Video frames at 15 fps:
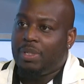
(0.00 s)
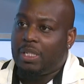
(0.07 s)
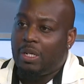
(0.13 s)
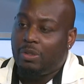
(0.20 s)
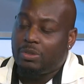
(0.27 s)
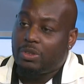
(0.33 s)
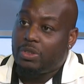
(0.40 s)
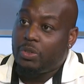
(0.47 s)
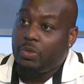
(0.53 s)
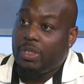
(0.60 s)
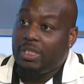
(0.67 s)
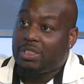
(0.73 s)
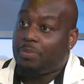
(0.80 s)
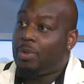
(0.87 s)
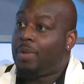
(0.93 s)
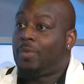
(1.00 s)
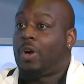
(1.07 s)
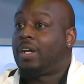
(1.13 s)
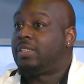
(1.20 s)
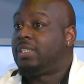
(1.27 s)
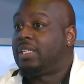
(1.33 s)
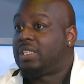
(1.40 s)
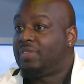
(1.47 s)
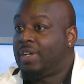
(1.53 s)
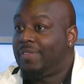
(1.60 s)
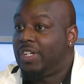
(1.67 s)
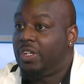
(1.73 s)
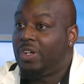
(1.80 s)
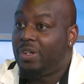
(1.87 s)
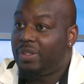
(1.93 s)
belongs to the supreme architect of
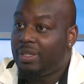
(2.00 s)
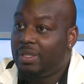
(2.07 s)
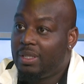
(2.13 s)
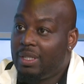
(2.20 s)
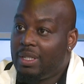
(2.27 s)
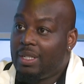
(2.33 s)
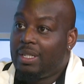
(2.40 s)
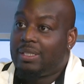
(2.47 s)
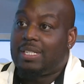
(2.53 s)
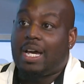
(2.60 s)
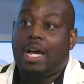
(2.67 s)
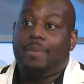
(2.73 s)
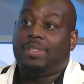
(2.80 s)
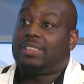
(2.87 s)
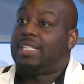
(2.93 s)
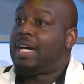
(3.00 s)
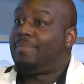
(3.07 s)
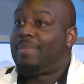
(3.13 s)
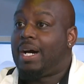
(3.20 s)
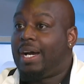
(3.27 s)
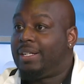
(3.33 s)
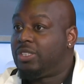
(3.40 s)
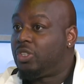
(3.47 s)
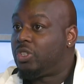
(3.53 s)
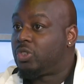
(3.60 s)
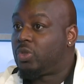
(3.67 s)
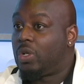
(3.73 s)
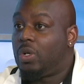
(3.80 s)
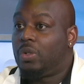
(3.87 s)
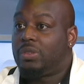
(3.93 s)
heaven and earth. Yes. Time is not mine to
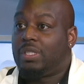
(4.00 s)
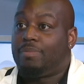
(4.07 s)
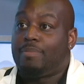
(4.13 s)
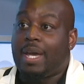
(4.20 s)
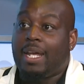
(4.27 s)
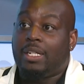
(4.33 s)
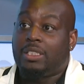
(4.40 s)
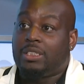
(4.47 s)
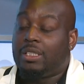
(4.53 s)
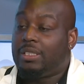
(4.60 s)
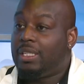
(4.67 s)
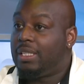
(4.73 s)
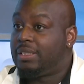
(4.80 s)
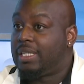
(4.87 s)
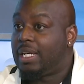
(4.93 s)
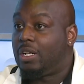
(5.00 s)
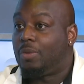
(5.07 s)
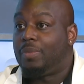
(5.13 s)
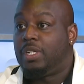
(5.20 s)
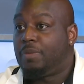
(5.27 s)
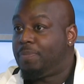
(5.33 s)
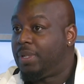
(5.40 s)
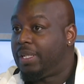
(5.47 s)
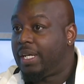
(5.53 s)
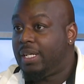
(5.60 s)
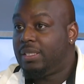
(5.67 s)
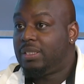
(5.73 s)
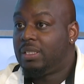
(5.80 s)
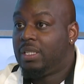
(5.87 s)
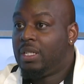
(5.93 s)
control, to manage, to dictate, or
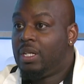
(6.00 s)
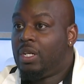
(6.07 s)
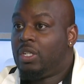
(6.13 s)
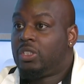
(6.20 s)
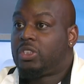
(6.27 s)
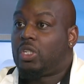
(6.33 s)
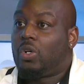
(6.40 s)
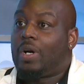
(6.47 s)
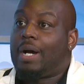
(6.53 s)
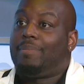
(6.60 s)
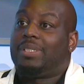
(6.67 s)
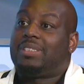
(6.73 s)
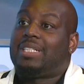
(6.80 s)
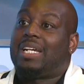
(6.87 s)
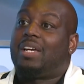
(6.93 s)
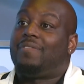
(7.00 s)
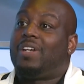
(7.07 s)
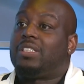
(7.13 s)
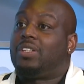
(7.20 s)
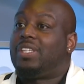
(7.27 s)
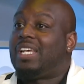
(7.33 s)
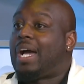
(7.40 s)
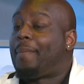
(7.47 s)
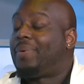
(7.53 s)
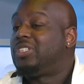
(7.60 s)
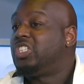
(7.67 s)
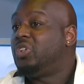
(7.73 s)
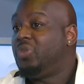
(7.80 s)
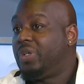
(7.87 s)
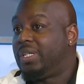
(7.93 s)
manipulate. So I must take advantage of the
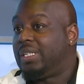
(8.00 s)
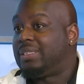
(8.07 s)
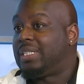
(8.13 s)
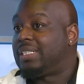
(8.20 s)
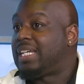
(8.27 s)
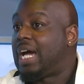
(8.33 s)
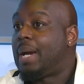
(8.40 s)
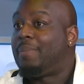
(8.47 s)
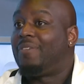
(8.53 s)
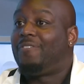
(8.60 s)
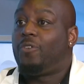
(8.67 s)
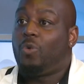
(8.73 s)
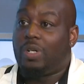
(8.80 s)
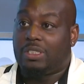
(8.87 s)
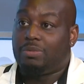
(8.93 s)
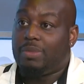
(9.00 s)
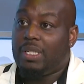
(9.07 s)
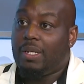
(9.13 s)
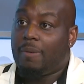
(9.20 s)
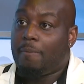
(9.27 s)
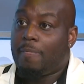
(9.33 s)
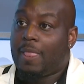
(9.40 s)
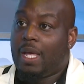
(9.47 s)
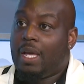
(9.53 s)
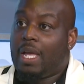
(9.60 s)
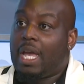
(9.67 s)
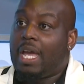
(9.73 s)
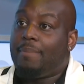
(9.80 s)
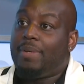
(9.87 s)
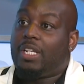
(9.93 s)
opportunities that time affords me. Mm -hmm.
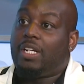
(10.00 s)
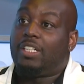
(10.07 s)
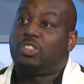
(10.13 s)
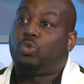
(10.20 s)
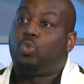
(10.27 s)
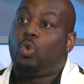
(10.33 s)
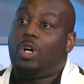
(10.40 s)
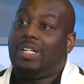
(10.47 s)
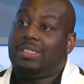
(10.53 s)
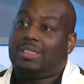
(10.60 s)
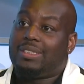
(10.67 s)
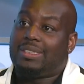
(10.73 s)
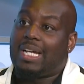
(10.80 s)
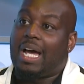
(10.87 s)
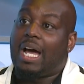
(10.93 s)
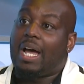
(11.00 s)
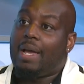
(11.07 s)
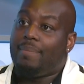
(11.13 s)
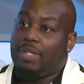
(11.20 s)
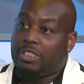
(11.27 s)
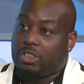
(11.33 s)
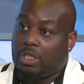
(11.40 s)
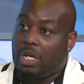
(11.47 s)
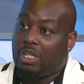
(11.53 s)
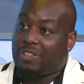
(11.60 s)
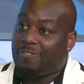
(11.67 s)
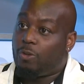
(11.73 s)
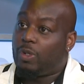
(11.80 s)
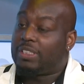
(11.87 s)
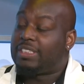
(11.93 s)
And because once time is
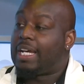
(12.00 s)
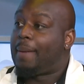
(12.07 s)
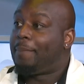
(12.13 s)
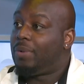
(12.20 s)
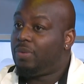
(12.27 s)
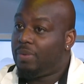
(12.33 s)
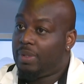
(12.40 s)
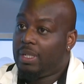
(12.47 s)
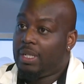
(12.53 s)
lost, for example,